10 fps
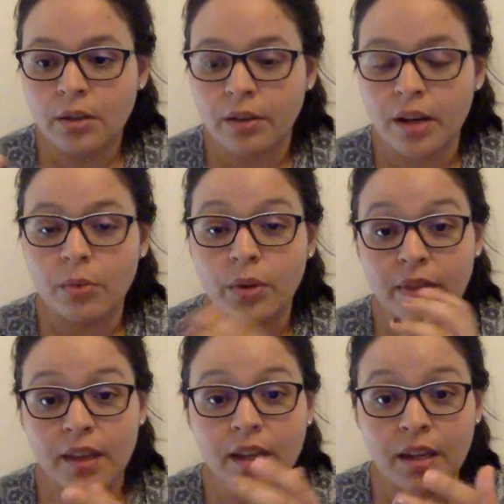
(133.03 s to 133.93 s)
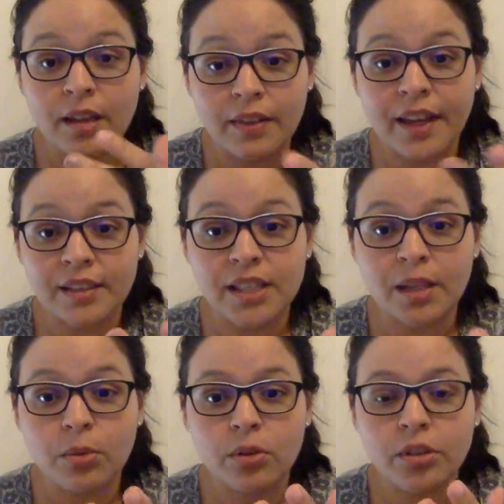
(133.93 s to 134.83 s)
right, within that
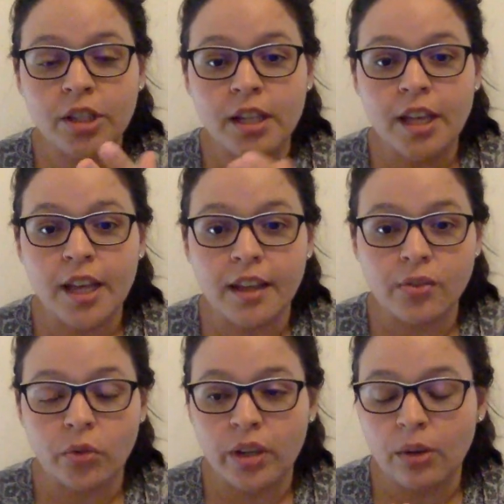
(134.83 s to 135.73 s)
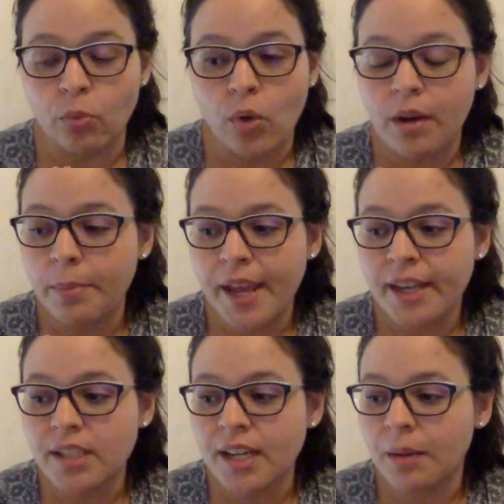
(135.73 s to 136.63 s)
table. And so in one
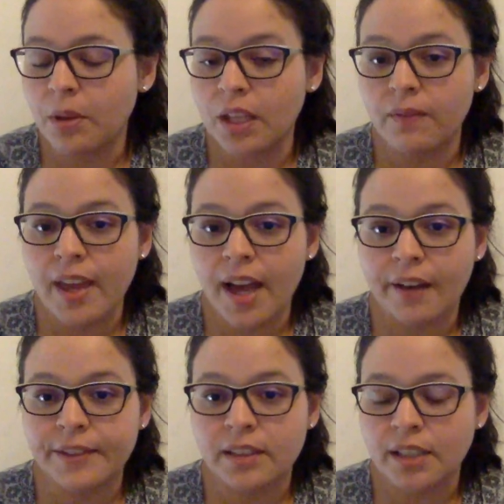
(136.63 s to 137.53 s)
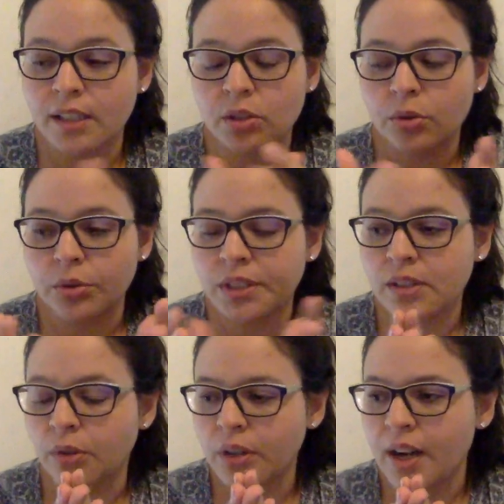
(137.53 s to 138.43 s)
page, I believe they have 6
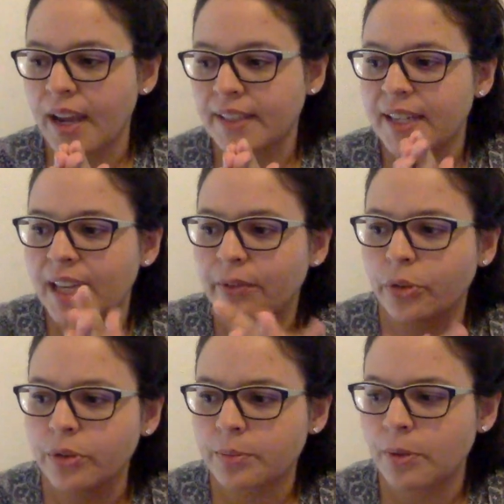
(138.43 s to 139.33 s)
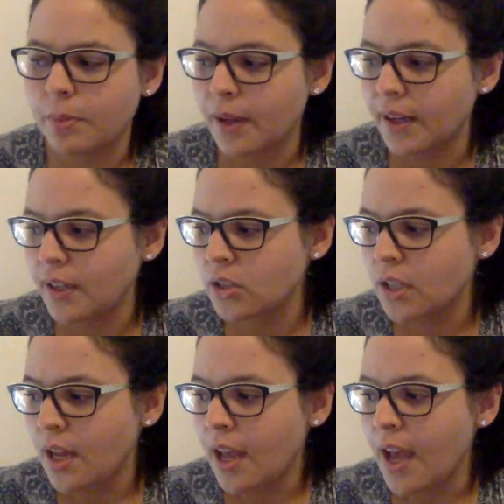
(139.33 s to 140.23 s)
or 9 tables per page,
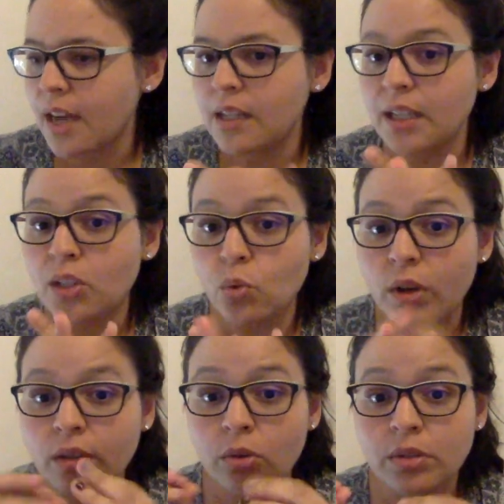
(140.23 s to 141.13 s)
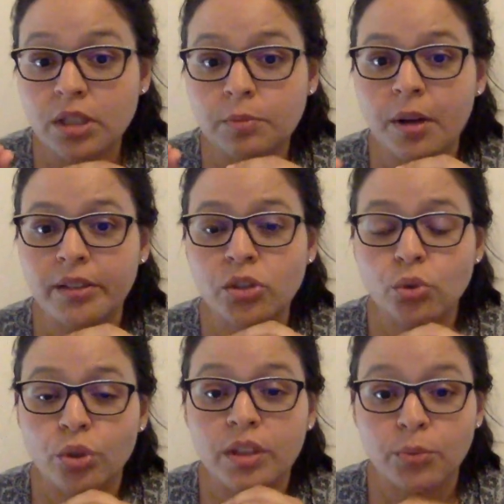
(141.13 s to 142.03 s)
and each one corresponds
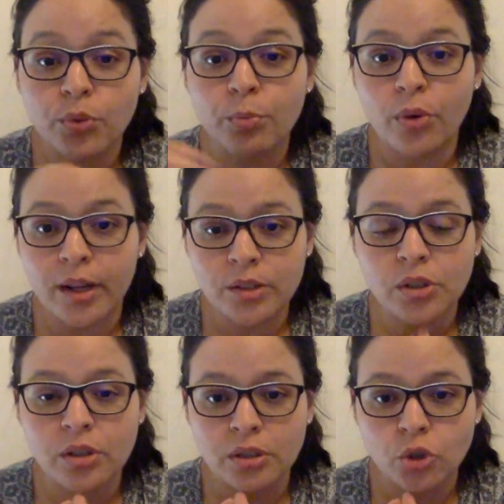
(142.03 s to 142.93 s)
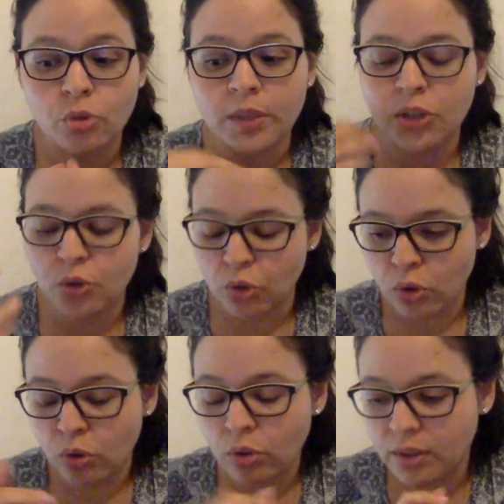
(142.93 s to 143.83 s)
to a different pressure. So make sure
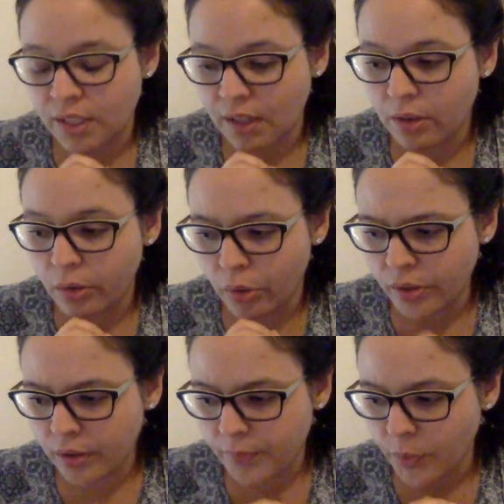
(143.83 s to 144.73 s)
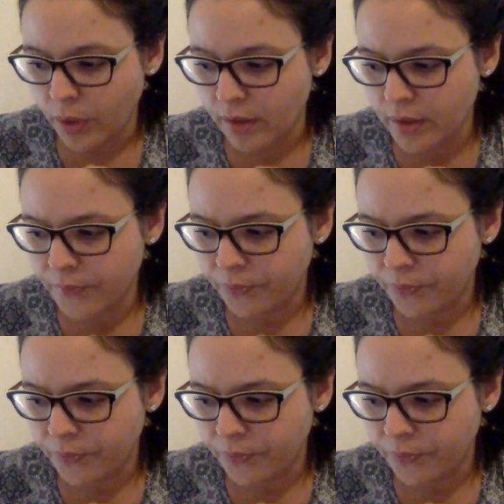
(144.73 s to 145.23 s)
you take a look, okay?